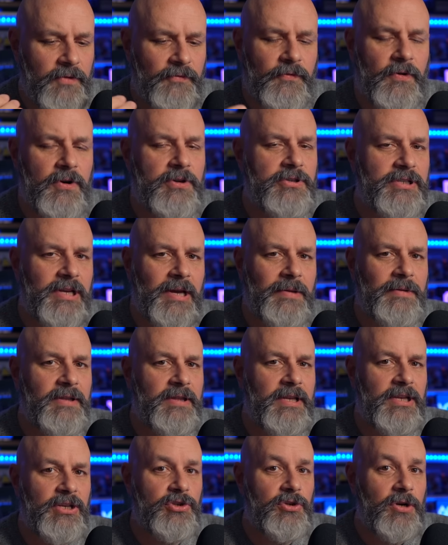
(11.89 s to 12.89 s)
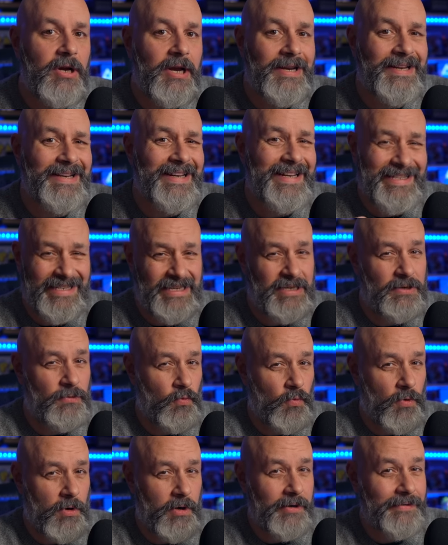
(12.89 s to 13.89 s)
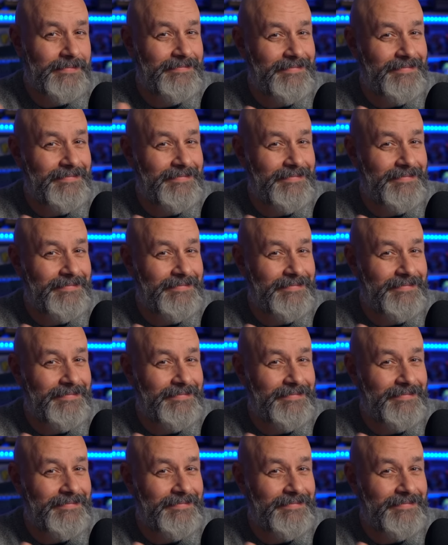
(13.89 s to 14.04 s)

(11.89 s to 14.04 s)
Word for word: first time that they tried it, it didn't work,